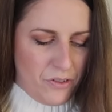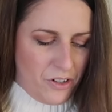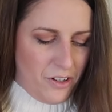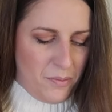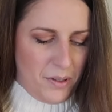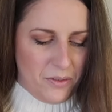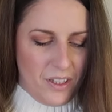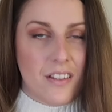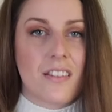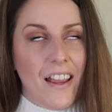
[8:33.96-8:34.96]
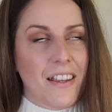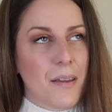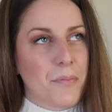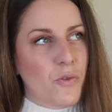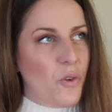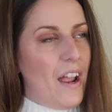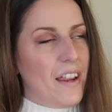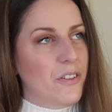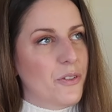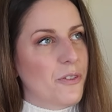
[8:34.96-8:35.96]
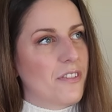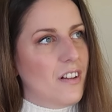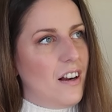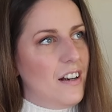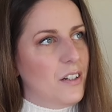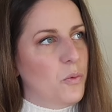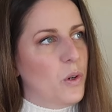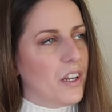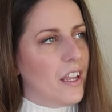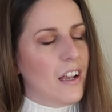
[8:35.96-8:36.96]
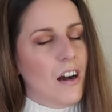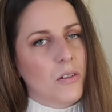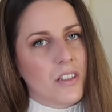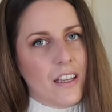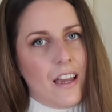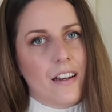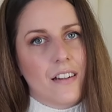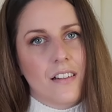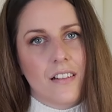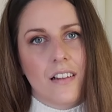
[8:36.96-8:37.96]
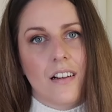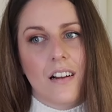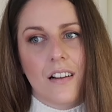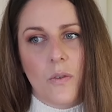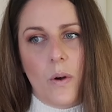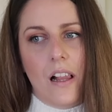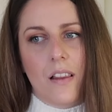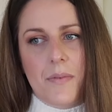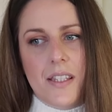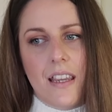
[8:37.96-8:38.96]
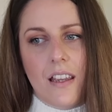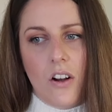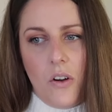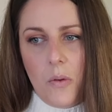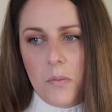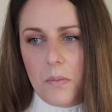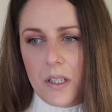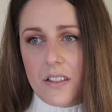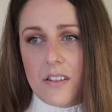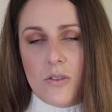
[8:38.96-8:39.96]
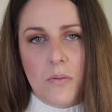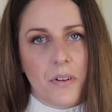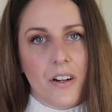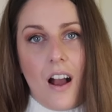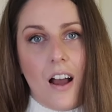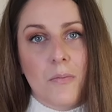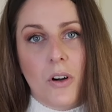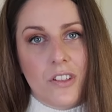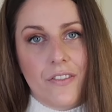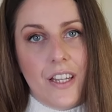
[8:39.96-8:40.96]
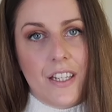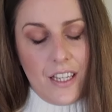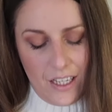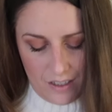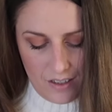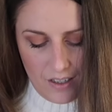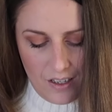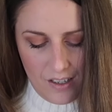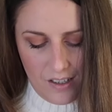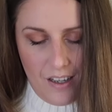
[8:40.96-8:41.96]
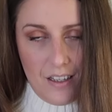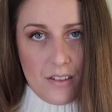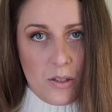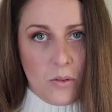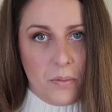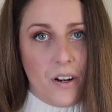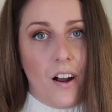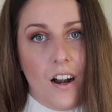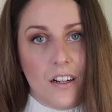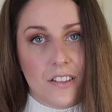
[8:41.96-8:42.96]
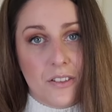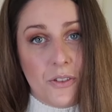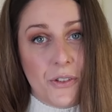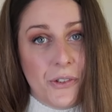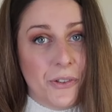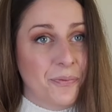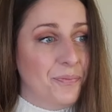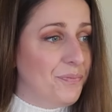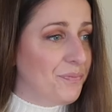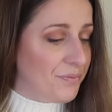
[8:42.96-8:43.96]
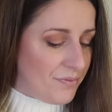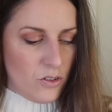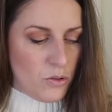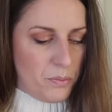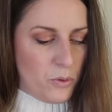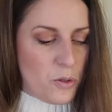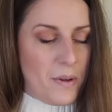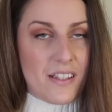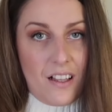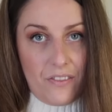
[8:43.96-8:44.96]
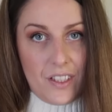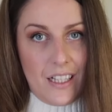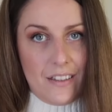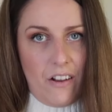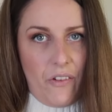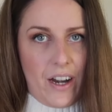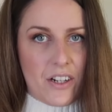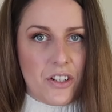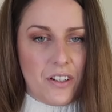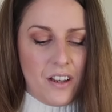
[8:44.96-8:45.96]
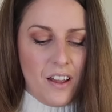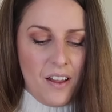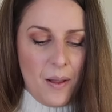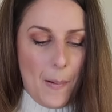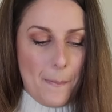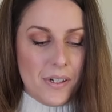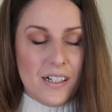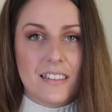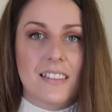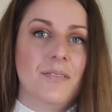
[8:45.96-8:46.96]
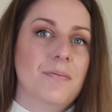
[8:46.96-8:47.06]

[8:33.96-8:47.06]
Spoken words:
forgot about this. I keep trying to start working out again while I'm staying home, but it's super unmotivating and super hard to push myself in that direction. But